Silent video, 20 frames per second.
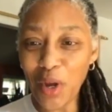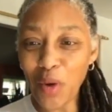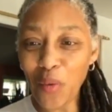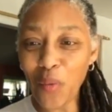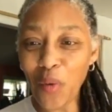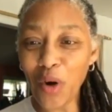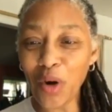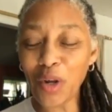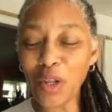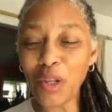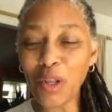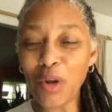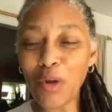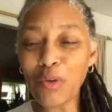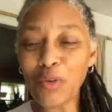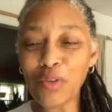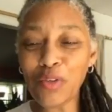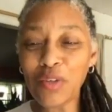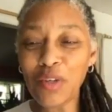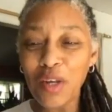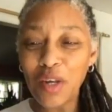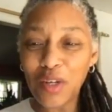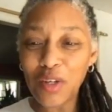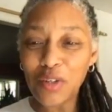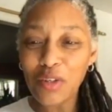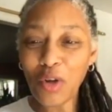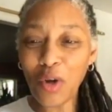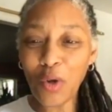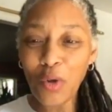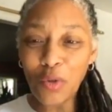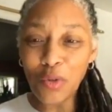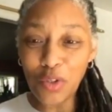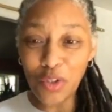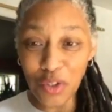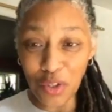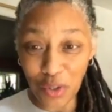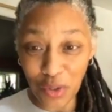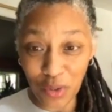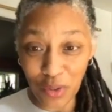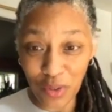wear closed-toed
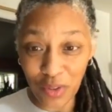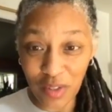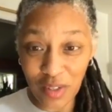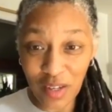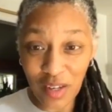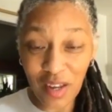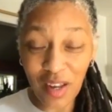shoes